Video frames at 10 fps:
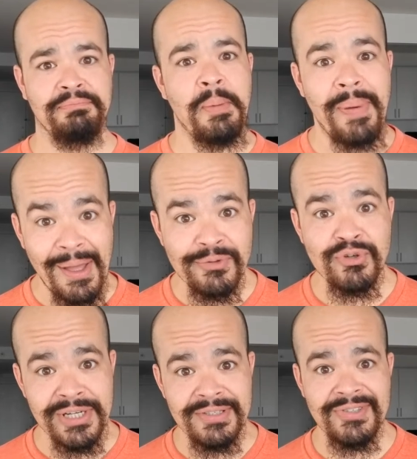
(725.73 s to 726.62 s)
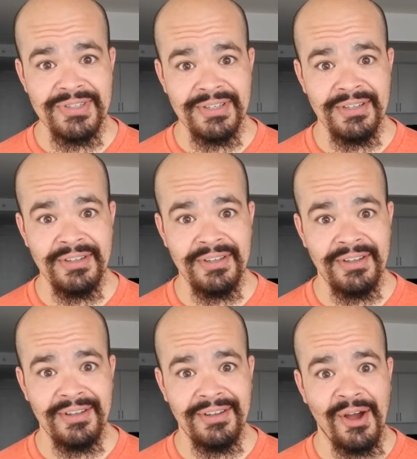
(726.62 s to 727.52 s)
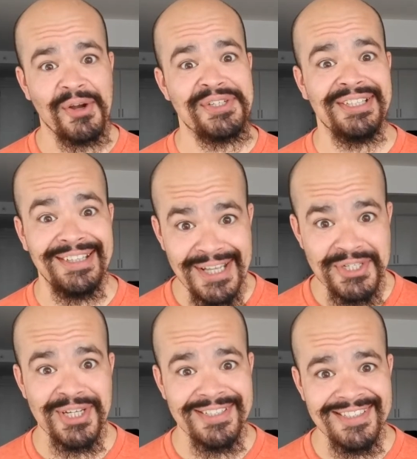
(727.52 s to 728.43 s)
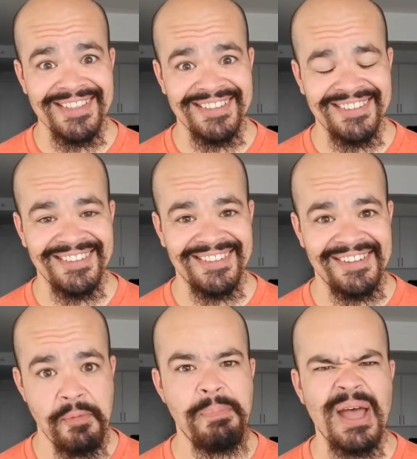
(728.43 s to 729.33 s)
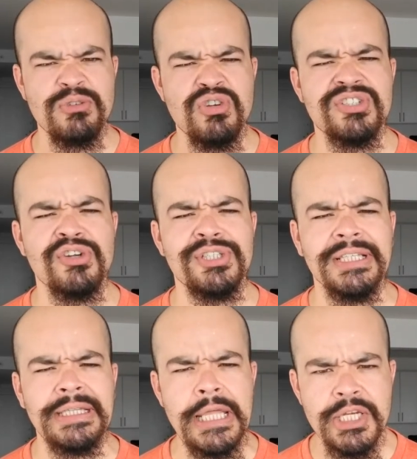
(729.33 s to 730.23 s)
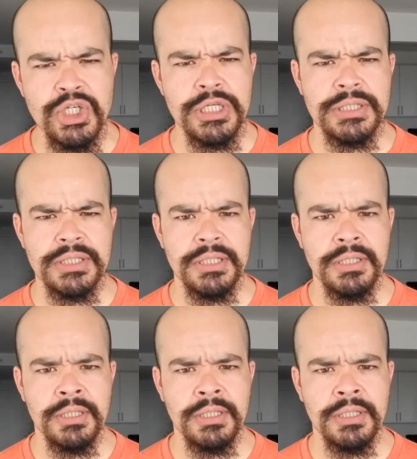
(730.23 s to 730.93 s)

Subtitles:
But boundaries are delicious. Boundaries are delicious.